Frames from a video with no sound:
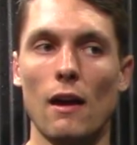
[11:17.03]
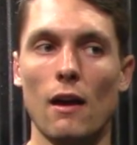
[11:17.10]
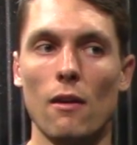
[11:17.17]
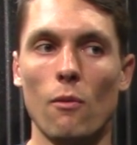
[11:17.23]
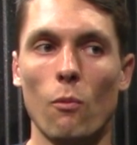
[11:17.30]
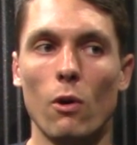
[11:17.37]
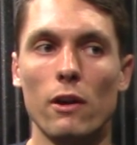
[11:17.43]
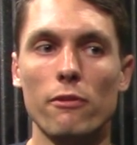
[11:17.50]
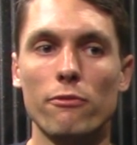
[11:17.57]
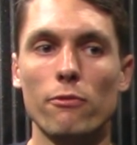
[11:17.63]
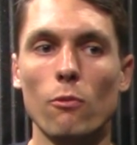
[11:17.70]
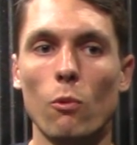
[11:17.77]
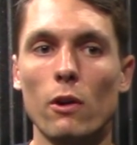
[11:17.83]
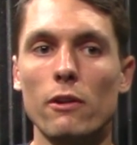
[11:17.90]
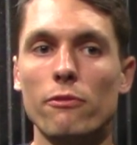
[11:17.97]
What
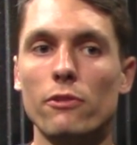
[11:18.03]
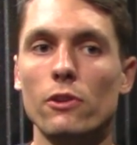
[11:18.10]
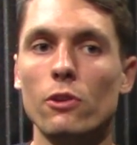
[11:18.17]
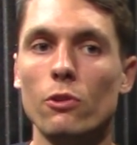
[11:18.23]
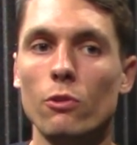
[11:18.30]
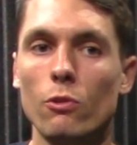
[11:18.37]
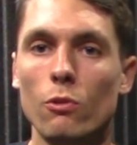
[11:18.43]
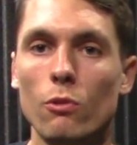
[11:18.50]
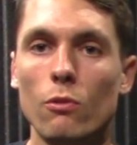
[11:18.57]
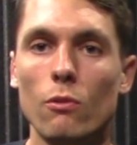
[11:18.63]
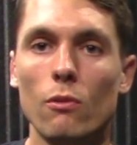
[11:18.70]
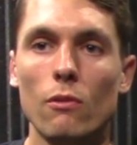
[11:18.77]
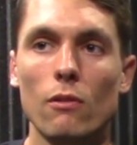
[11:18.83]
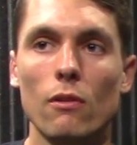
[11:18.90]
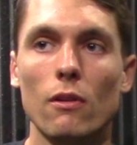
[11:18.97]
if you
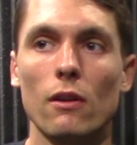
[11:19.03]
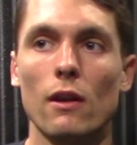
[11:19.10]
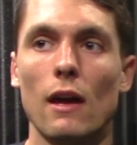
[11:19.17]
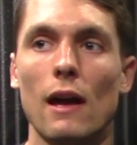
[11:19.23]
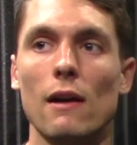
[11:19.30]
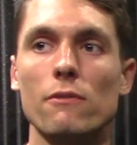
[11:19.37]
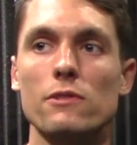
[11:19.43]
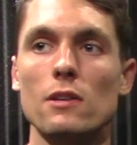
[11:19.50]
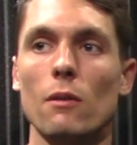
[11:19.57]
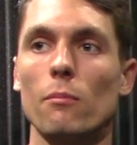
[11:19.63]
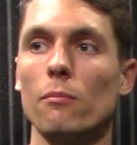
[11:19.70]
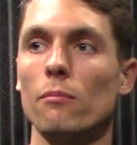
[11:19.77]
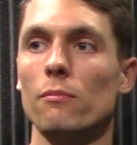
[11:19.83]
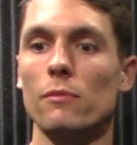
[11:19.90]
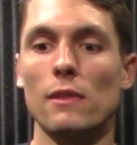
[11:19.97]
have
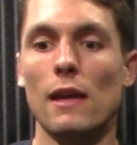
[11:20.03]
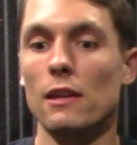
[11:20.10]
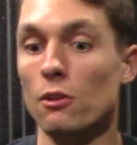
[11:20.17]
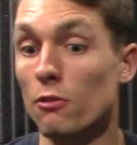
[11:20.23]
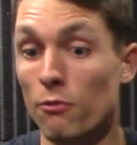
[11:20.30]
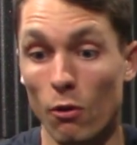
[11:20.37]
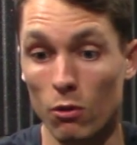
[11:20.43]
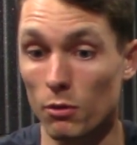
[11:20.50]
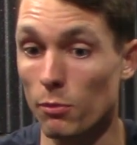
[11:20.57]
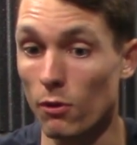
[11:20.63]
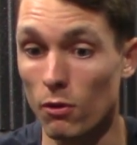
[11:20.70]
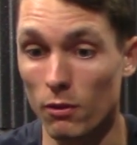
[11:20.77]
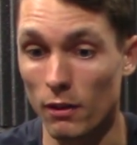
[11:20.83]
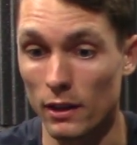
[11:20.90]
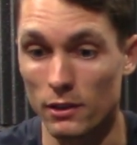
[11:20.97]
something that you're
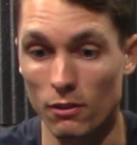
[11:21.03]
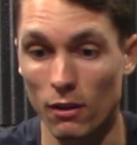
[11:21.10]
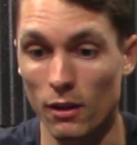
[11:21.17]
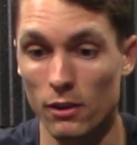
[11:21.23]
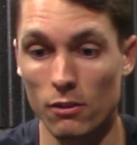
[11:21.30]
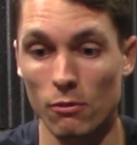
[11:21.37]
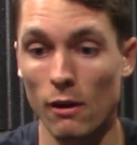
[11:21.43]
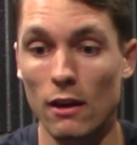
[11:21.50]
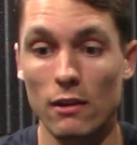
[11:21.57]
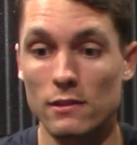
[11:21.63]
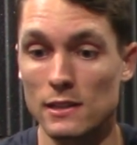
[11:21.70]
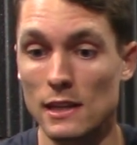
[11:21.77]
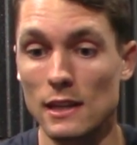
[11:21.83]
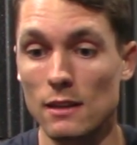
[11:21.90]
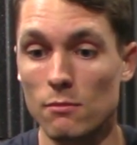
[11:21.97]
vulnerable and you're around a
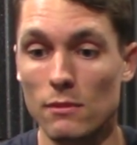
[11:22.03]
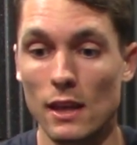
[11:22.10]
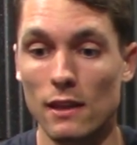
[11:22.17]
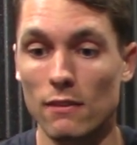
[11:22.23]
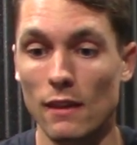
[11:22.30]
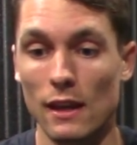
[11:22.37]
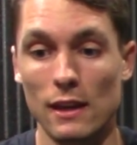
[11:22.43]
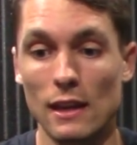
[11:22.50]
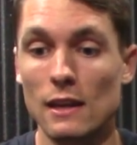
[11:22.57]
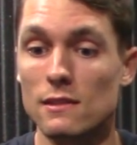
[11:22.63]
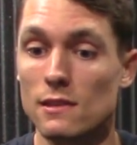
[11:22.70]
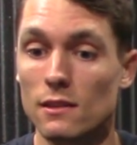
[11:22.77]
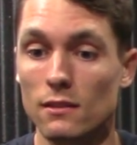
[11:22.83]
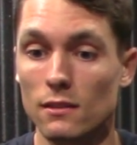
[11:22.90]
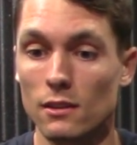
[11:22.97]
team that
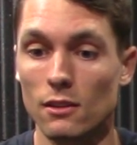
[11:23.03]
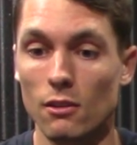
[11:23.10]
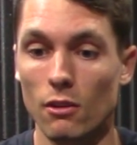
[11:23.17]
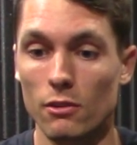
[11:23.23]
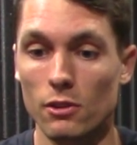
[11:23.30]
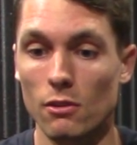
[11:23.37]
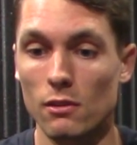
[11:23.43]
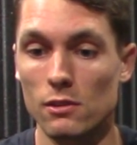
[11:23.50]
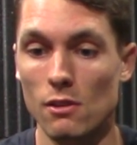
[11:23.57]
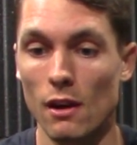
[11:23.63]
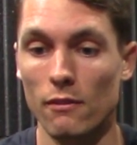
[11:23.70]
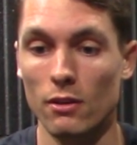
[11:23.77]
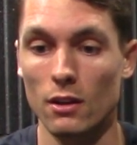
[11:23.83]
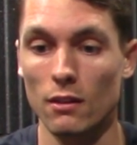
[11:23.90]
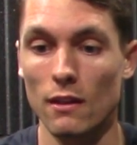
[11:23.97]
isn't, you know, you have
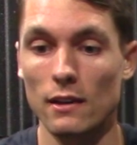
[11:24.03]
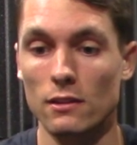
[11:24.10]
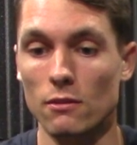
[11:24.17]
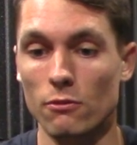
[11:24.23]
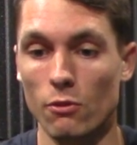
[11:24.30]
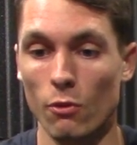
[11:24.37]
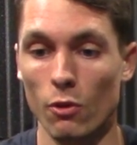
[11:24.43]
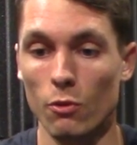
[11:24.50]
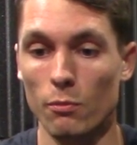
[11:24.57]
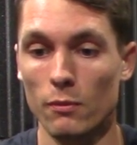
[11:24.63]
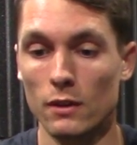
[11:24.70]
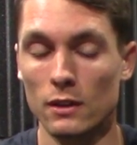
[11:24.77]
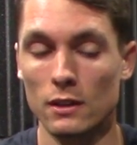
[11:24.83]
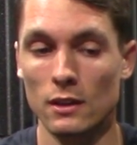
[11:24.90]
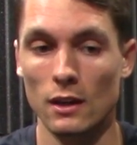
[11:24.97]
a collective group.
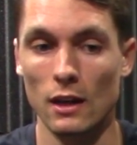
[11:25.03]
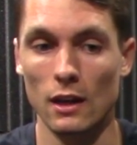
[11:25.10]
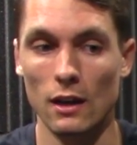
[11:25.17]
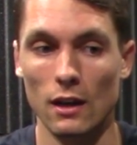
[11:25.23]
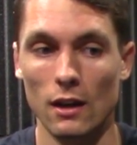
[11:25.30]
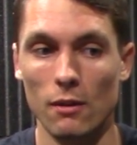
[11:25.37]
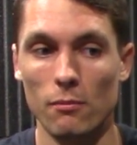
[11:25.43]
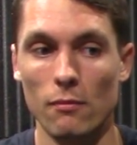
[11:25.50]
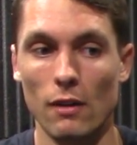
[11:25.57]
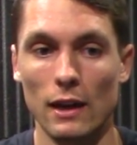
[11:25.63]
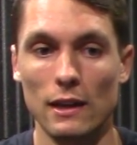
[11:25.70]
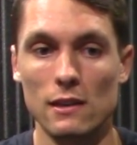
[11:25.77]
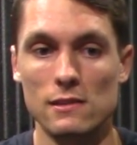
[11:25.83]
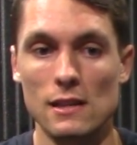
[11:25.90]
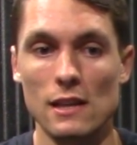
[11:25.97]
I
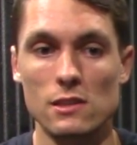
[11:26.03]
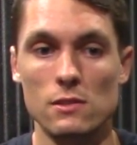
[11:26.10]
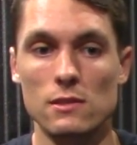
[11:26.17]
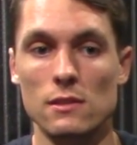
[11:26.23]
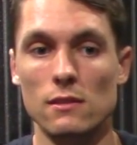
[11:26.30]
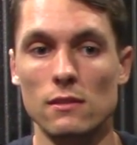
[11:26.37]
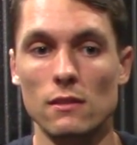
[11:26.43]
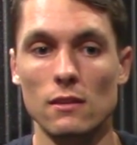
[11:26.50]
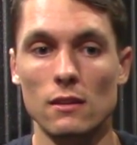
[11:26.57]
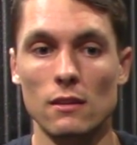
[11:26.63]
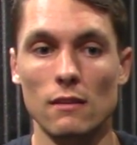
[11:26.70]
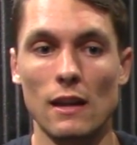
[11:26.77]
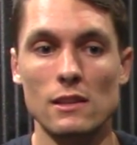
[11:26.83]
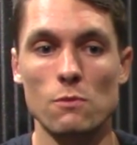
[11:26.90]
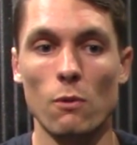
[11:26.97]
guess
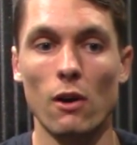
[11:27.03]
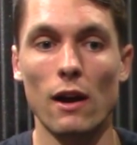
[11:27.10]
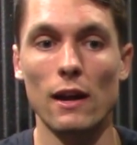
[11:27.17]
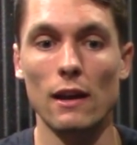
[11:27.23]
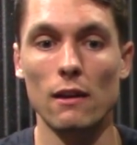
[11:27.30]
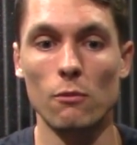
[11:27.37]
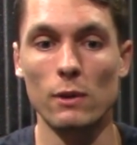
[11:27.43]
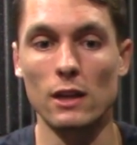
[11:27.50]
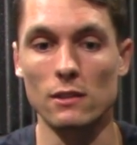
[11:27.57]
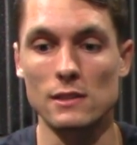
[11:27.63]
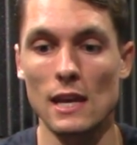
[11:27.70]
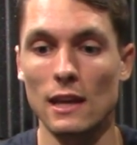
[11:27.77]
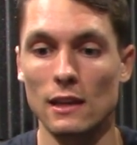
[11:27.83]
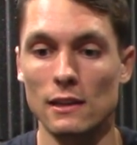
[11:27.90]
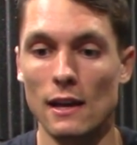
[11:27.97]
that's where we could
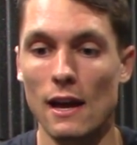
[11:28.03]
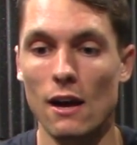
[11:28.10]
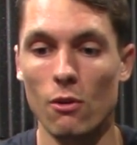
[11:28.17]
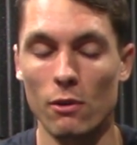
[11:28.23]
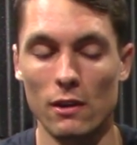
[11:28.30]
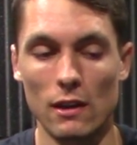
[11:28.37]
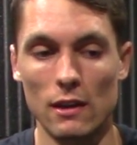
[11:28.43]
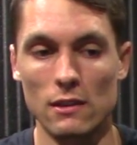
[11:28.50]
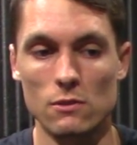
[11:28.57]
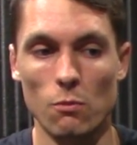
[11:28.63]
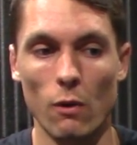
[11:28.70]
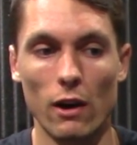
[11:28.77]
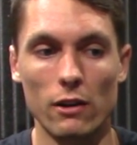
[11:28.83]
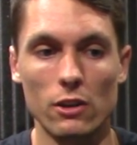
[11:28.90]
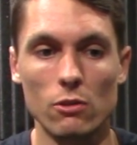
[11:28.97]
take it now, is
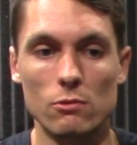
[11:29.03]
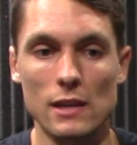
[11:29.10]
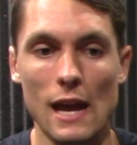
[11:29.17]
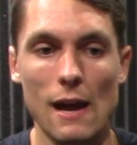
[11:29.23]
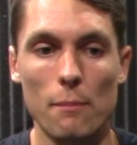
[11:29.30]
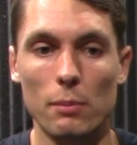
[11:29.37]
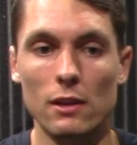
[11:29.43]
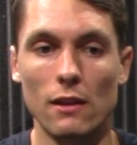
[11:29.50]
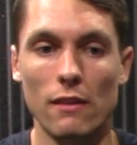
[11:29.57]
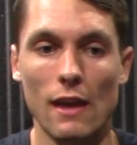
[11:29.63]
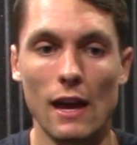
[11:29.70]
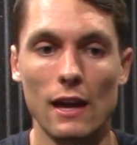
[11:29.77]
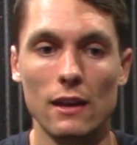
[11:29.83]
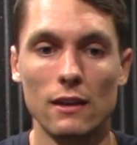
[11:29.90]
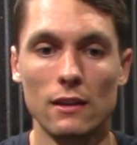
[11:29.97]
where do you tap into
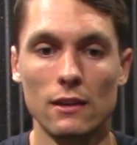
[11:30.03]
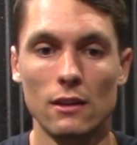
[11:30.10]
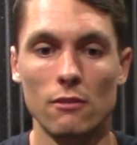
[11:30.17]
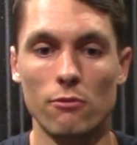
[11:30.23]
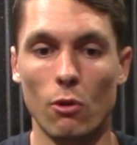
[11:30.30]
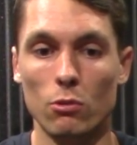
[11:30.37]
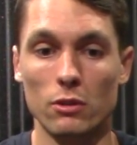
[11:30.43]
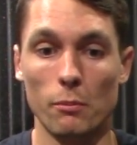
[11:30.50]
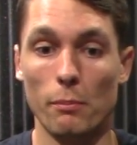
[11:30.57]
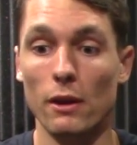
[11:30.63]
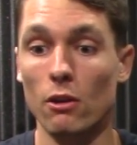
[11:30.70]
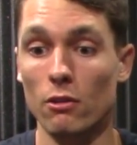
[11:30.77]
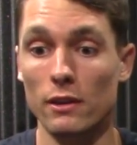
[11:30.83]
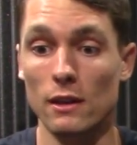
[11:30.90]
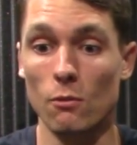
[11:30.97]
that
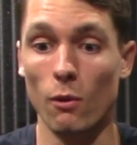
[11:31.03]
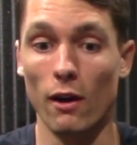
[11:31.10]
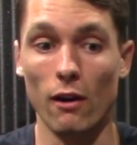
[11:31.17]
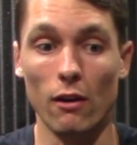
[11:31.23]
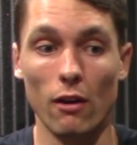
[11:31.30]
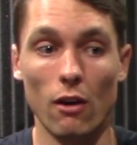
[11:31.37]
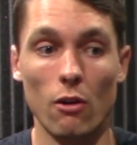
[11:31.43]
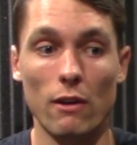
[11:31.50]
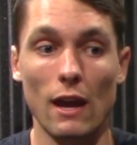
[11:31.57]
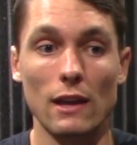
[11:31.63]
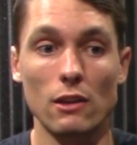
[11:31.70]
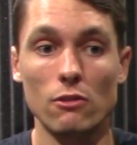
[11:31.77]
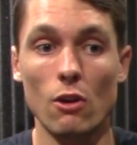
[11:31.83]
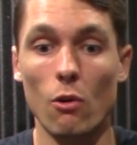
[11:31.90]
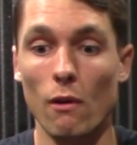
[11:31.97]
vulnerability where, okay,
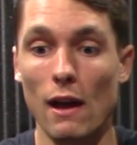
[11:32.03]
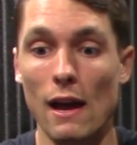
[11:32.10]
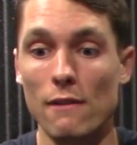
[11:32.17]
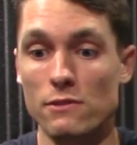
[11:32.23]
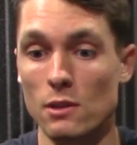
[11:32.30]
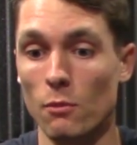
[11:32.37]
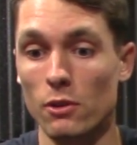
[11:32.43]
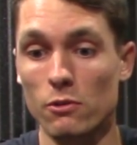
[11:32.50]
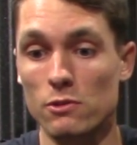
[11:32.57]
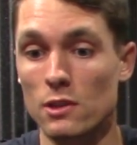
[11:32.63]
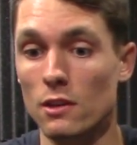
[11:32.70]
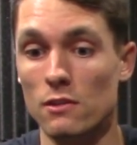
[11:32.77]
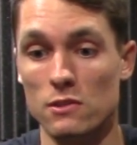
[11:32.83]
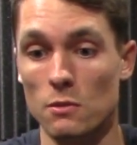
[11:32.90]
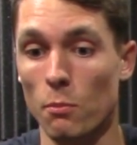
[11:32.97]
you don't have someone who's
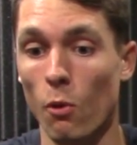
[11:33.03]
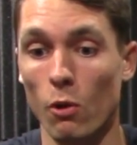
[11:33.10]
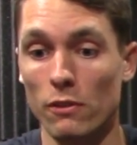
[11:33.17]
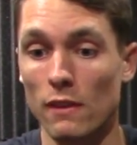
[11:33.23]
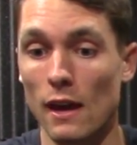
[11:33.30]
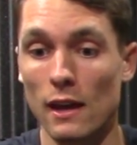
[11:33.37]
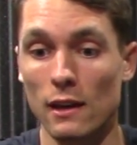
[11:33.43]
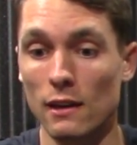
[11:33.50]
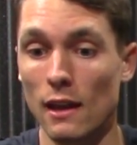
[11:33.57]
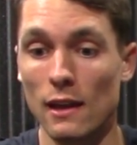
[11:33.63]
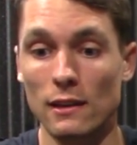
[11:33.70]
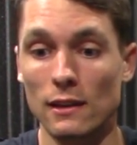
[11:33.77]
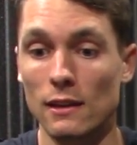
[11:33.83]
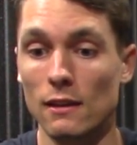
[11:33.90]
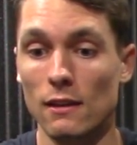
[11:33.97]
going to support that
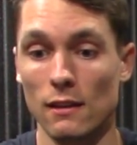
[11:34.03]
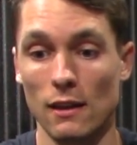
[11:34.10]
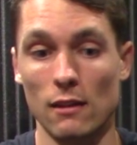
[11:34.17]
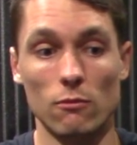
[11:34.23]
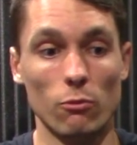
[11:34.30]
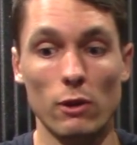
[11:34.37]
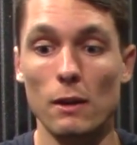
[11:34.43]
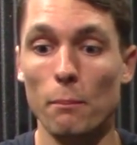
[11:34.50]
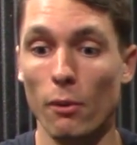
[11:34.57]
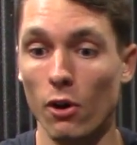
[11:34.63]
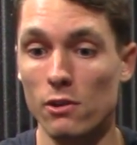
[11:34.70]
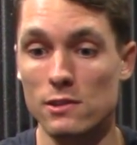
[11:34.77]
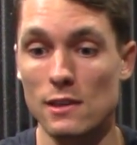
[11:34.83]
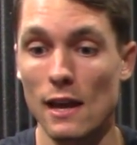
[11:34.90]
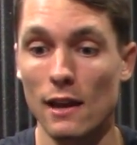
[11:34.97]
and
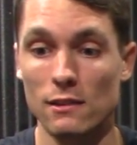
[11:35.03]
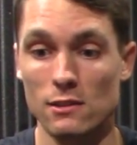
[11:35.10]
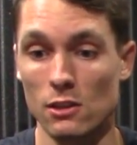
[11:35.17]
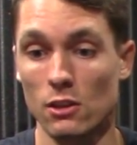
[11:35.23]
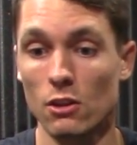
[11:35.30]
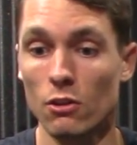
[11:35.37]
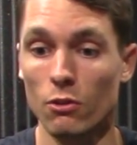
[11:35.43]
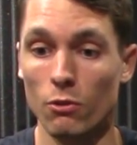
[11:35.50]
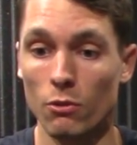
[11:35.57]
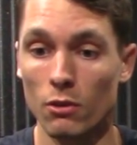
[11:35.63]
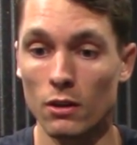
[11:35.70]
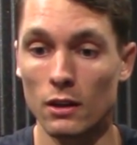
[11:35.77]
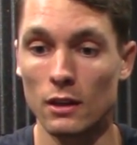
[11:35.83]
reimburse that to you.